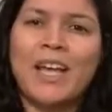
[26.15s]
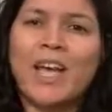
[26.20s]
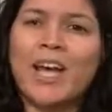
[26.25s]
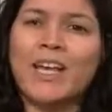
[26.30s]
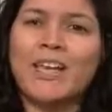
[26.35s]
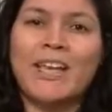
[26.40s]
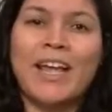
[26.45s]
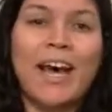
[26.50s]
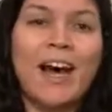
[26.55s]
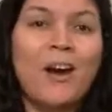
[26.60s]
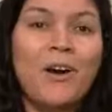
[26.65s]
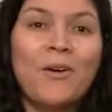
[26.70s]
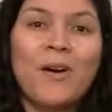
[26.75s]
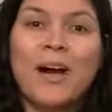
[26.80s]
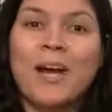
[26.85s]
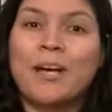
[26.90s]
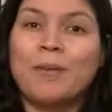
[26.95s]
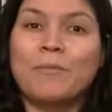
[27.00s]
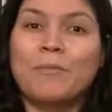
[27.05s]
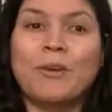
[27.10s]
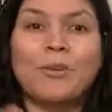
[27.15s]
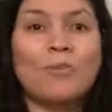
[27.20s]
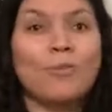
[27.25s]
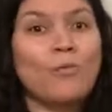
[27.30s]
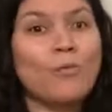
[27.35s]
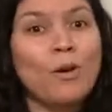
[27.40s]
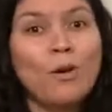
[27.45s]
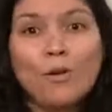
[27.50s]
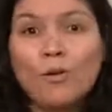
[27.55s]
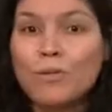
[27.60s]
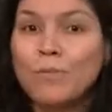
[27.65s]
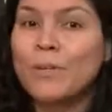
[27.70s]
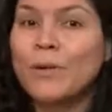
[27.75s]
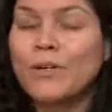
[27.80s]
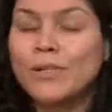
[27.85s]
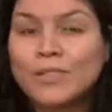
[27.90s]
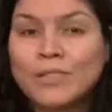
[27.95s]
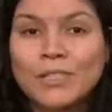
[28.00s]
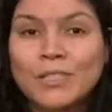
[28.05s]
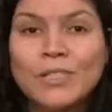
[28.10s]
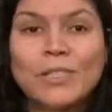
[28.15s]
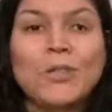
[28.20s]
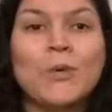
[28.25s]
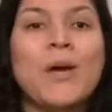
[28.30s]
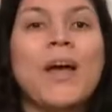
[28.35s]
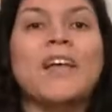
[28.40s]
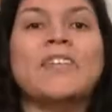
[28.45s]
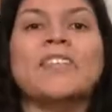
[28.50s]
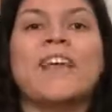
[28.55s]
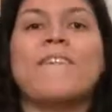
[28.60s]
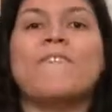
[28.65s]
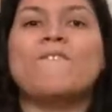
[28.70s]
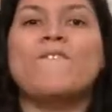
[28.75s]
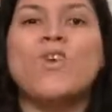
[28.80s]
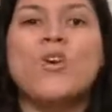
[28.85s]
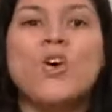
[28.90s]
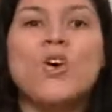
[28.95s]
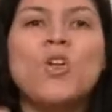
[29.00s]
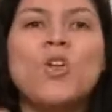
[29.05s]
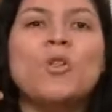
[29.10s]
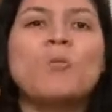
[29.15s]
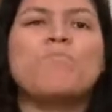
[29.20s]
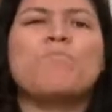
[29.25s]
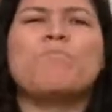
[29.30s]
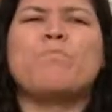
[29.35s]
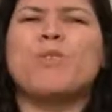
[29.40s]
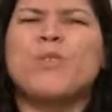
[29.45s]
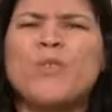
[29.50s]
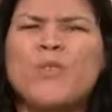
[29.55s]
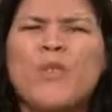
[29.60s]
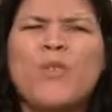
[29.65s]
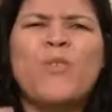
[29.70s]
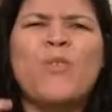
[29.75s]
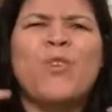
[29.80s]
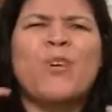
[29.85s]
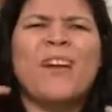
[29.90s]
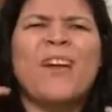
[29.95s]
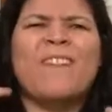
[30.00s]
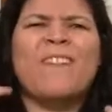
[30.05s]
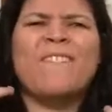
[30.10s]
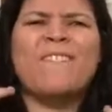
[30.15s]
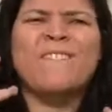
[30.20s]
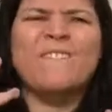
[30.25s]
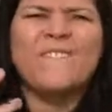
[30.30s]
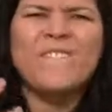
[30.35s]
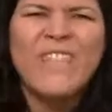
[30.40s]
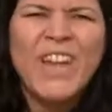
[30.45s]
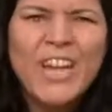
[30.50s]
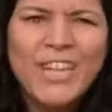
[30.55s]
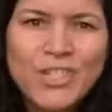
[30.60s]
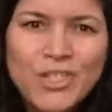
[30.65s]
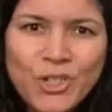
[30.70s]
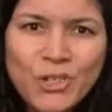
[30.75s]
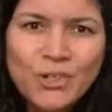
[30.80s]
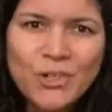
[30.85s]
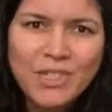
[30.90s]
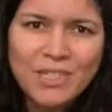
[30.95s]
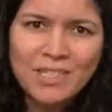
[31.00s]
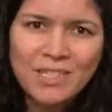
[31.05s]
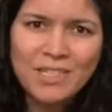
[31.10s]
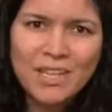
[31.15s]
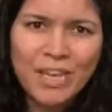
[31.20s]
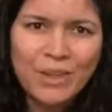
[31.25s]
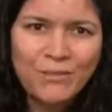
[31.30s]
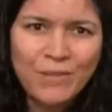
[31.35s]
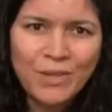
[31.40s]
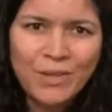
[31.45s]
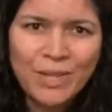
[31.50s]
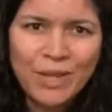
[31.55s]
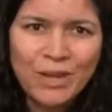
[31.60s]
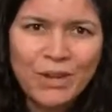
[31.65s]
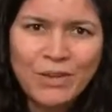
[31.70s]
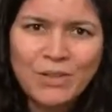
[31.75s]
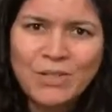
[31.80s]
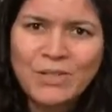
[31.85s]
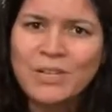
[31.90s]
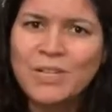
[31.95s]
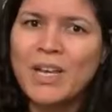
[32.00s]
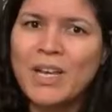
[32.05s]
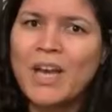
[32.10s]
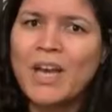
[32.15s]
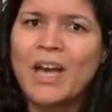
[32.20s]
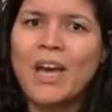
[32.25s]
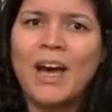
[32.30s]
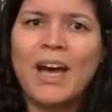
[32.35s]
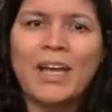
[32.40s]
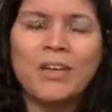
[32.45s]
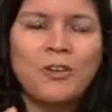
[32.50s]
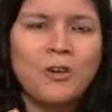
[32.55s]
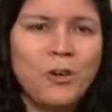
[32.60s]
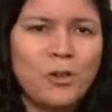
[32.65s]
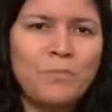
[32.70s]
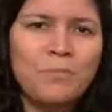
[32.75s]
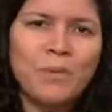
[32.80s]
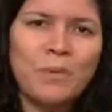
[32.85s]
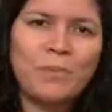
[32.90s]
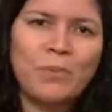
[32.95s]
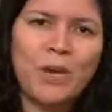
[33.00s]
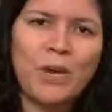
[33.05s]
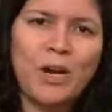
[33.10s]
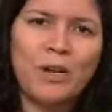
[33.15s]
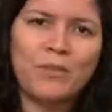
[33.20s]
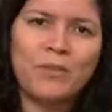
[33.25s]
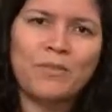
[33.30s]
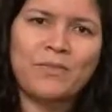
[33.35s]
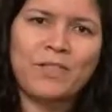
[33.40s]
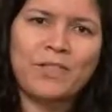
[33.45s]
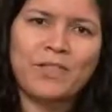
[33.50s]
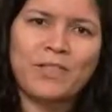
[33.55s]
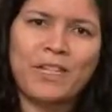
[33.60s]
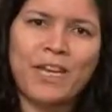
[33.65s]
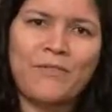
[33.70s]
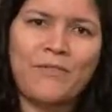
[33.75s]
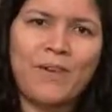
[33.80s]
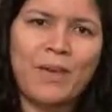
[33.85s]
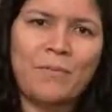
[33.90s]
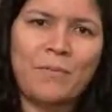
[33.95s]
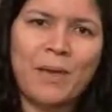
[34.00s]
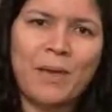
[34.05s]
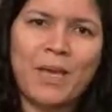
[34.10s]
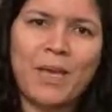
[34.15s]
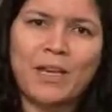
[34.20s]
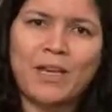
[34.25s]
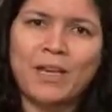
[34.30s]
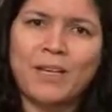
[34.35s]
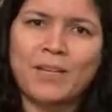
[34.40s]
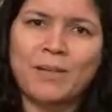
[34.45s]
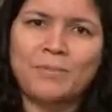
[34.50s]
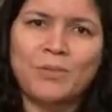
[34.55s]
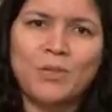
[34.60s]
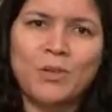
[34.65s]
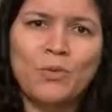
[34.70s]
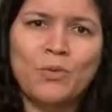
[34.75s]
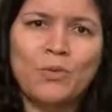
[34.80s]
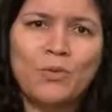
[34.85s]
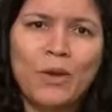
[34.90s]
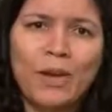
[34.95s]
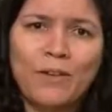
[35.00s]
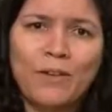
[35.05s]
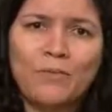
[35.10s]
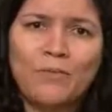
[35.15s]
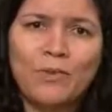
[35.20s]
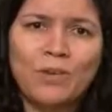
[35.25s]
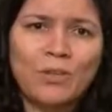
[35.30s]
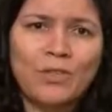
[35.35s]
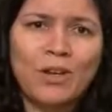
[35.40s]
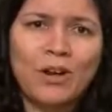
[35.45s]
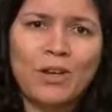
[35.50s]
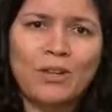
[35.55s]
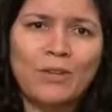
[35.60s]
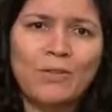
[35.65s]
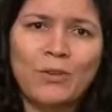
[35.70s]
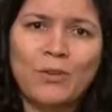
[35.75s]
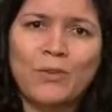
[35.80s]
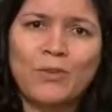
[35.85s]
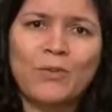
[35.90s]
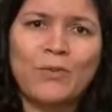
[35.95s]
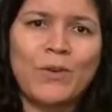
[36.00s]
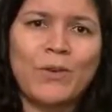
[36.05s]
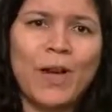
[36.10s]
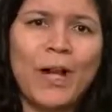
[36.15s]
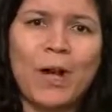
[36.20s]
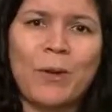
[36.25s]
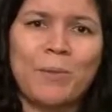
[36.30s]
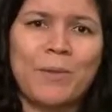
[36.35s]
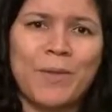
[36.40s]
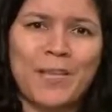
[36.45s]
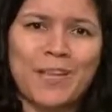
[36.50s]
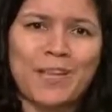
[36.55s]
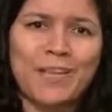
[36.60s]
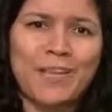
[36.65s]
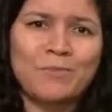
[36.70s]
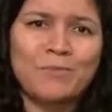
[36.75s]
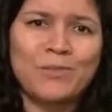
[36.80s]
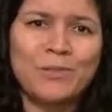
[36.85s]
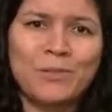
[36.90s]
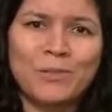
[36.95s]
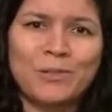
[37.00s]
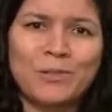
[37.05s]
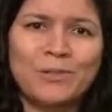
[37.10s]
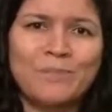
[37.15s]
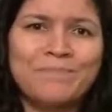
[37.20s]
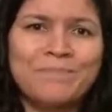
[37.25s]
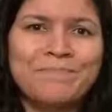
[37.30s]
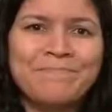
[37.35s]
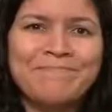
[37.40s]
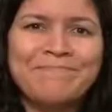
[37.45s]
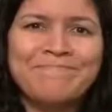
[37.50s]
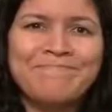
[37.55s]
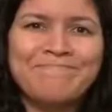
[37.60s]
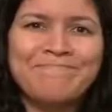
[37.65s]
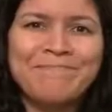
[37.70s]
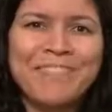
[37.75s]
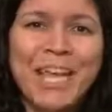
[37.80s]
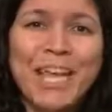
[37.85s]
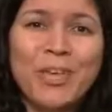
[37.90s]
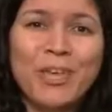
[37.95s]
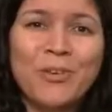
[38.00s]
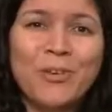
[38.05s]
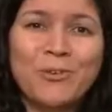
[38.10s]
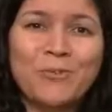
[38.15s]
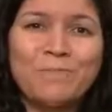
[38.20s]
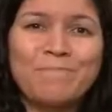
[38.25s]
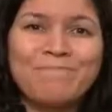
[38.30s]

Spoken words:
And now I'm a grown person who has a full, beautiful, adventurous life in the arts. I couldn't be prouder of this life I made, and I'm so grateful to all of you for helping it come true. Thank you.